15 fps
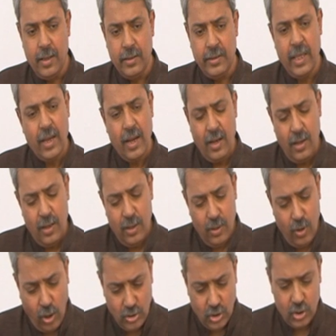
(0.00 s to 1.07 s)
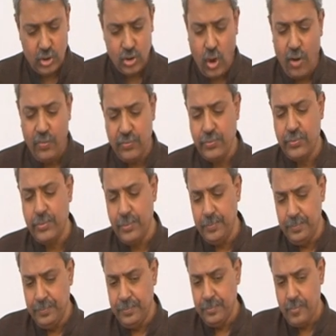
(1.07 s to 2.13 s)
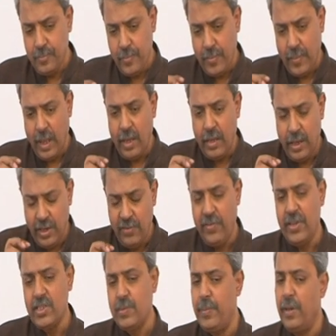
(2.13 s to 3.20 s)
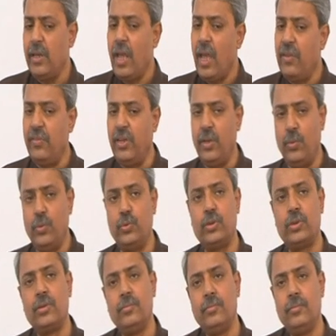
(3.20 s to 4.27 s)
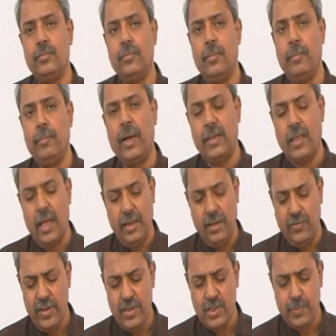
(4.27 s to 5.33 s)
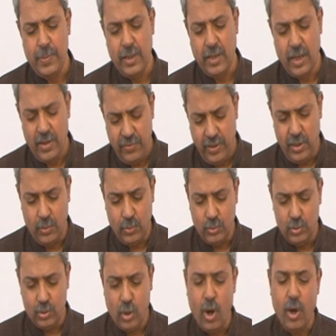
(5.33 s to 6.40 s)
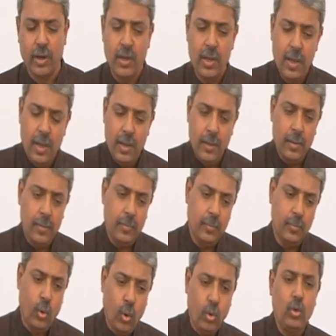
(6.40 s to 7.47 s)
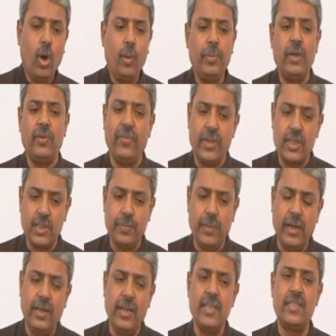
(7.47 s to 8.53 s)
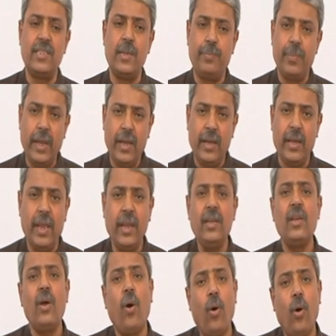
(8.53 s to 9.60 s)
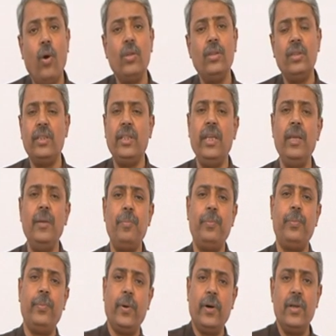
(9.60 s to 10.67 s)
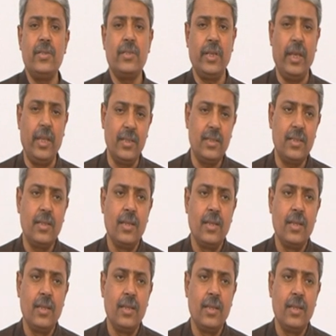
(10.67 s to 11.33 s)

there are lots of investment avenues, but the investment avenues or mode of investment is dependent on the person's,